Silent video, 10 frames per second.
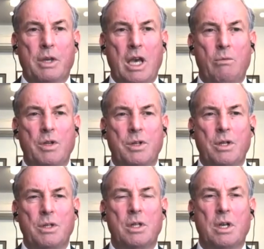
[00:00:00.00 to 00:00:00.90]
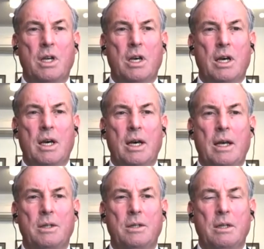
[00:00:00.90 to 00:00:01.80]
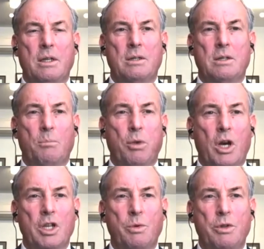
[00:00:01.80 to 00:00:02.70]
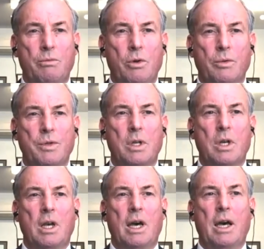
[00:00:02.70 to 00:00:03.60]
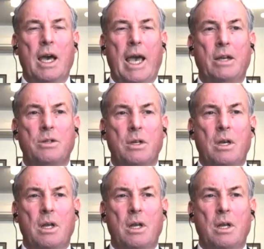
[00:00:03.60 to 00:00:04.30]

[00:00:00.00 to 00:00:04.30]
care residents complies with the rules. As